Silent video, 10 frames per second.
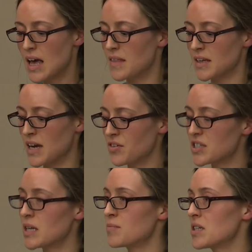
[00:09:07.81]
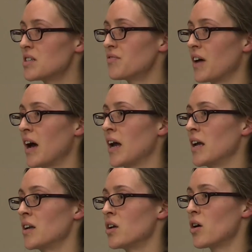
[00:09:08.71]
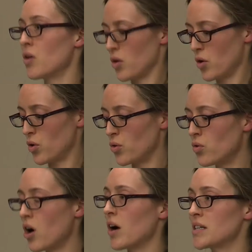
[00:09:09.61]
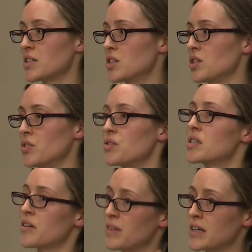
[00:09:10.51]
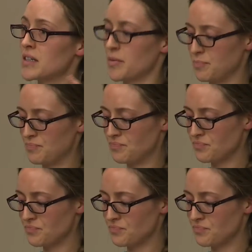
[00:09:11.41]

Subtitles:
they never seem to define who constitutes a victim.